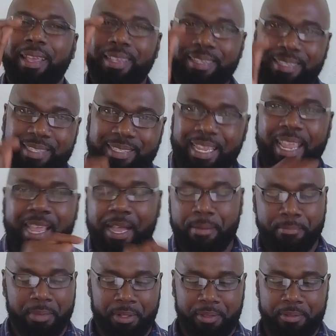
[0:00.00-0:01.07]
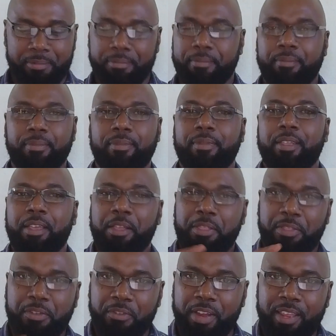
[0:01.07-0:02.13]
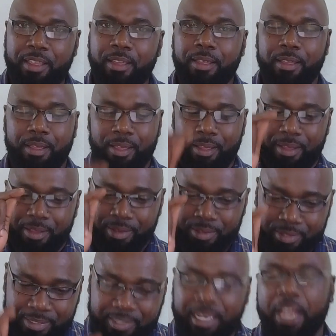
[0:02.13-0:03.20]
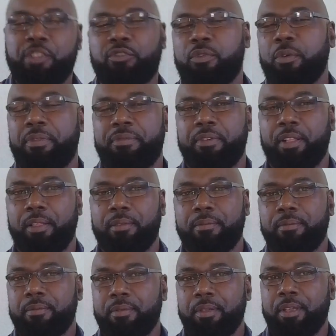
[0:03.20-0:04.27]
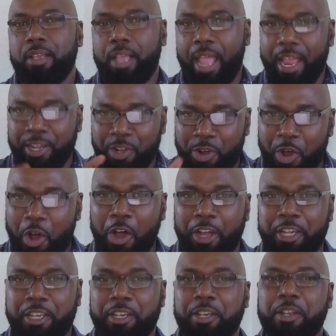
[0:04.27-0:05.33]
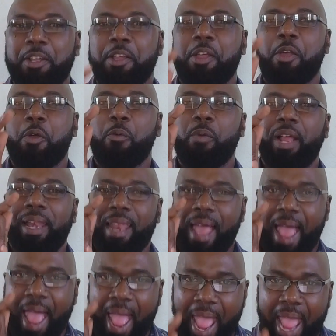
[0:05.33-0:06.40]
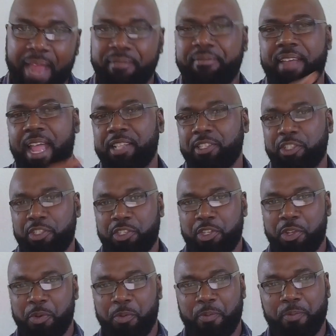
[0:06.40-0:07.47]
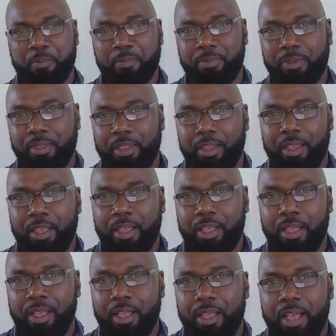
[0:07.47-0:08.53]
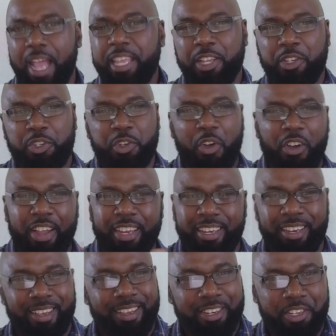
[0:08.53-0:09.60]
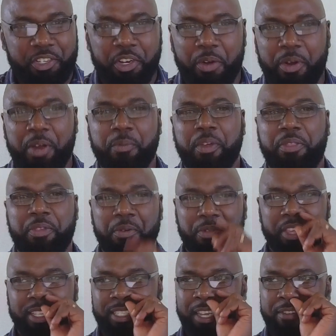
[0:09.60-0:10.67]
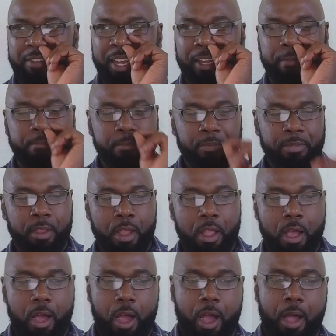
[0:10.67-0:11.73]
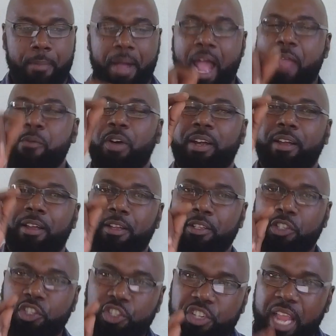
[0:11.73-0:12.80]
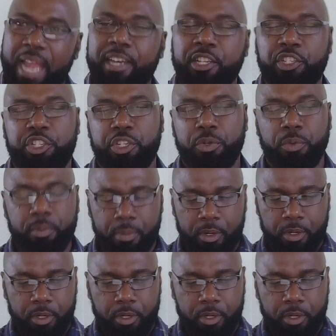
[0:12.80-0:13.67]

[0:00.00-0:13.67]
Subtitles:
stay humble. Three, stay truthful. And God will advance you. I enjoyed sharing with you this evening. I want to challenge you